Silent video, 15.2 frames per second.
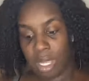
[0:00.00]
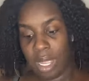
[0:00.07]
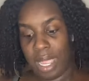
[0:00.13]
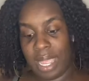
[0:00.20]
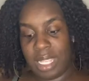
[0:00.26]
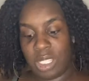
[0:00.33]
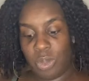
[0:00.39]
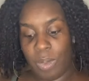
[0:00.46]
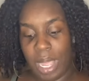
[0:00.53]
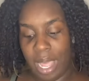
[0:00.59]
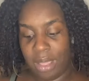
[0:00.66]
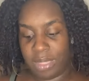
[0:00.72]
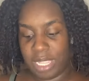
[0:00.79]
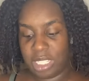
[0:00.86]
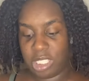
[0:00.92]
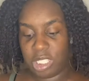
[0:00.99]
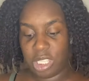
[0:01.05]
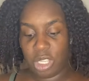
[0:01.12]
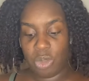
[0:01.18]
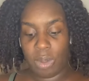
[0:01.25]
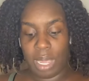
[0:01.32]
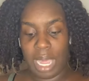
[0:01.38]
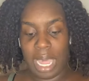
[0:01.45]
as to how they see
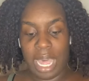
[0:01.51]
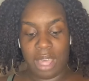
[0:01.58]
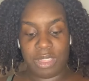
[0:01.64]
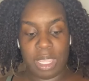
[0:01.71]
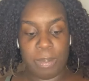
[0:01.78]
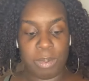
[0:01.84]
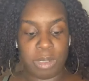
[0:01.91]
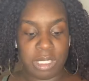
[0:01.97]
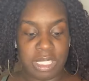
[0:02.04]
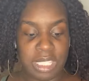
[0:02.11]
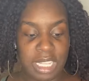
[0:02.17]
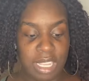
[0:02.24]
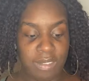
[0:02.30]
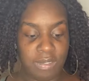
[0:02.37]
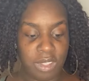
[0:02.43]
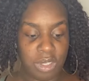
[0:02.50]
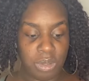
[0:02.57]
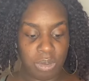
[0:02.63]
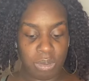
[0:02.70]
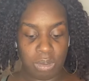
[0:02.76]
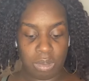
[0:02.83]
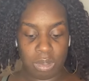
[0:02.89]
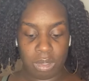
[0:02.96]
you or how they perceive you.